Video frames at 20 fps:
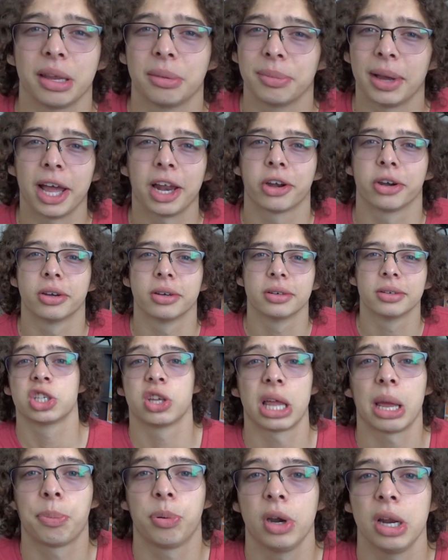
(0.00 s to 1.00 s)
matter. So
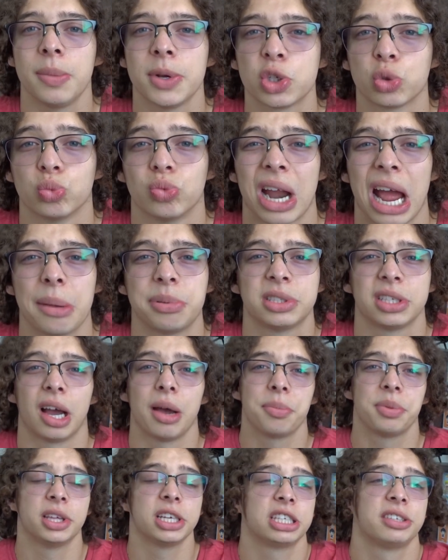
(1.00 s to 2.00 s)
that pretty much wraps
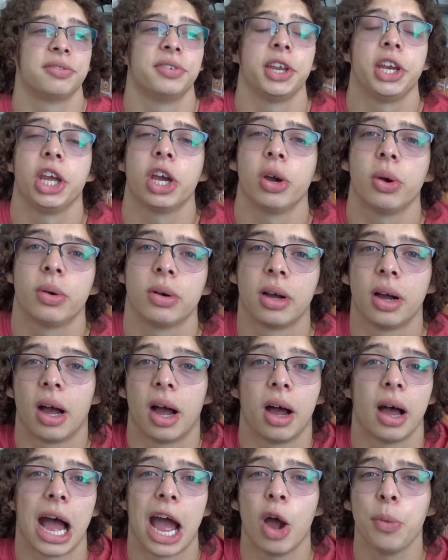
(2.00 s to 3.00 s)
up this video. Uh,
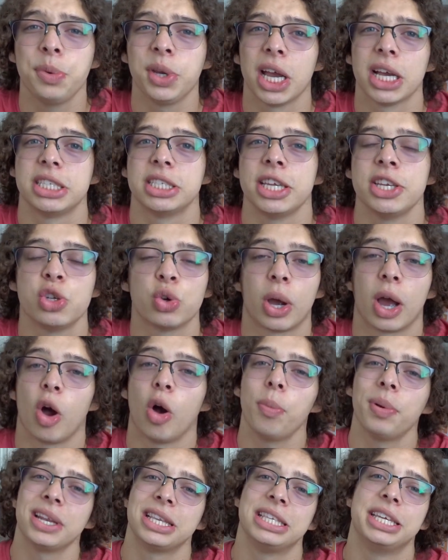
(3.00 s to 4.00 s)
I hope you guys did enjoy. I
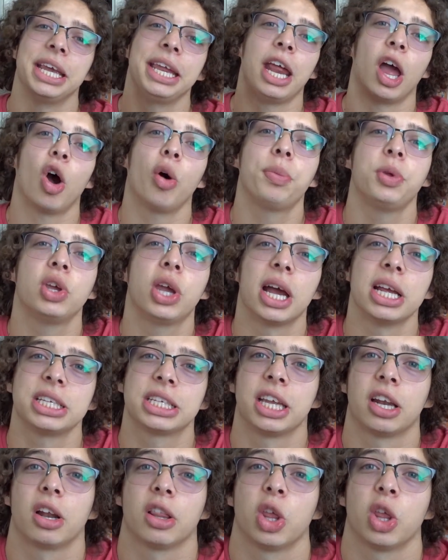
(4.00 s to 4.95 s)
hope it did help you guys get a